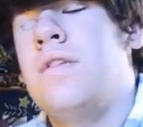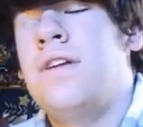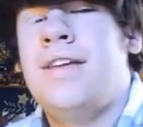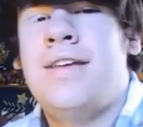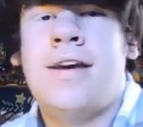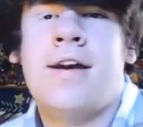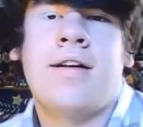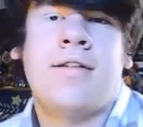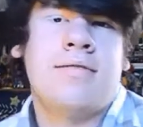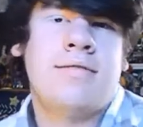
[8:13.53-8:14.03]

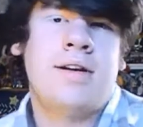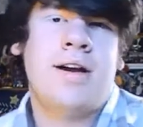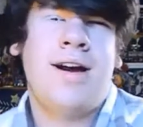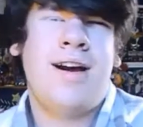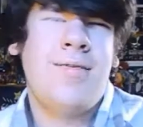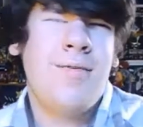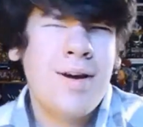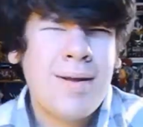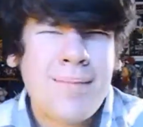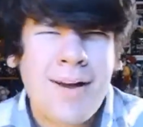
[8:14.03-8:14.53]
Yeah.
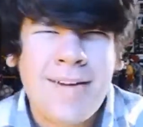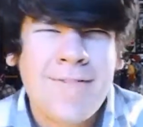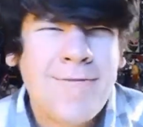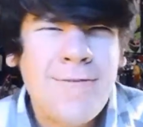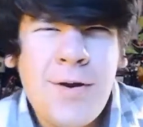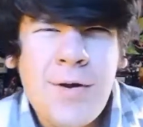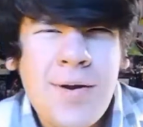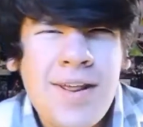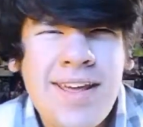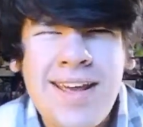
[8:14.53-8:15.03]
What am I,
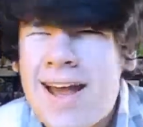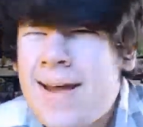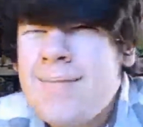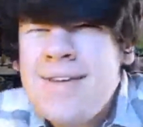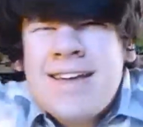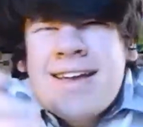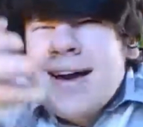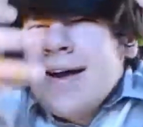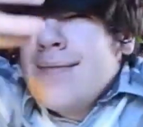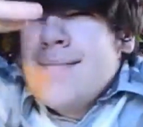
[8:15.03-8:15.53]
foodie? I
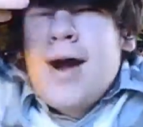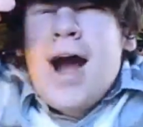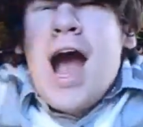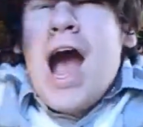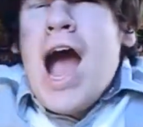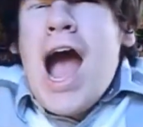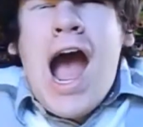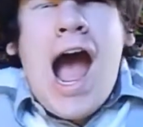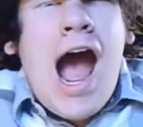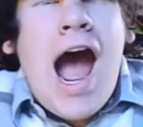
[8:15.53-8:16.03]
mean, come
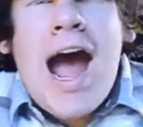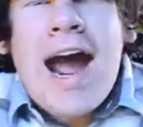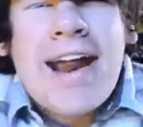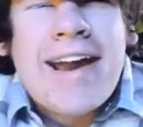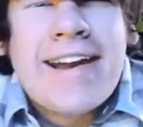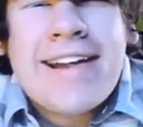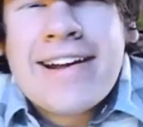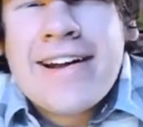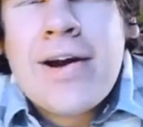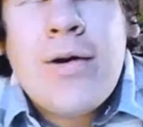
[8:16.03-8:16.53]

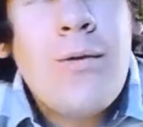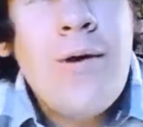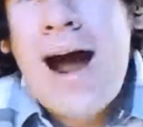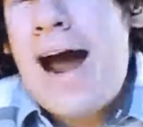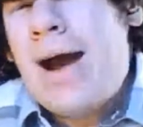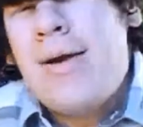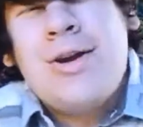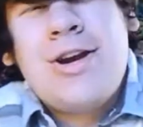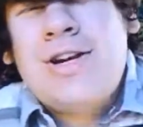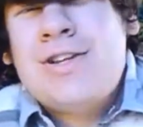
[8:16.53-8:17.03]
on!
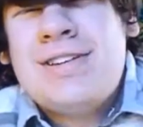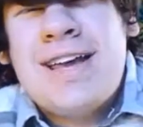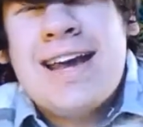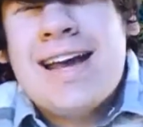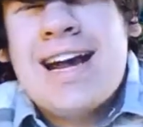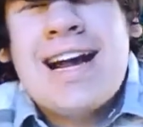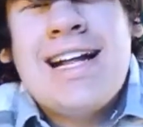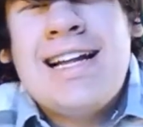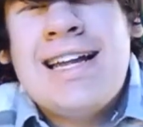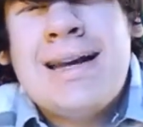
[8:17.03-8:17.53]
Why would you take
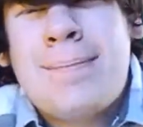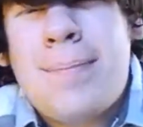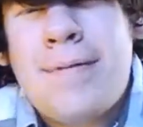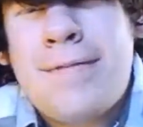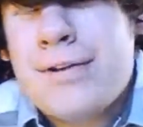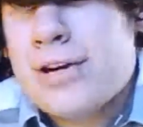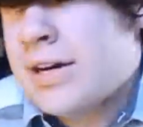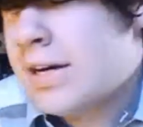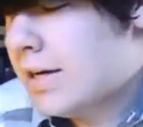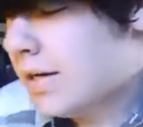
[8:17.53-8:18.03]
a clip
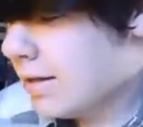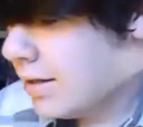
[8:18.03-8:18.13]
of your...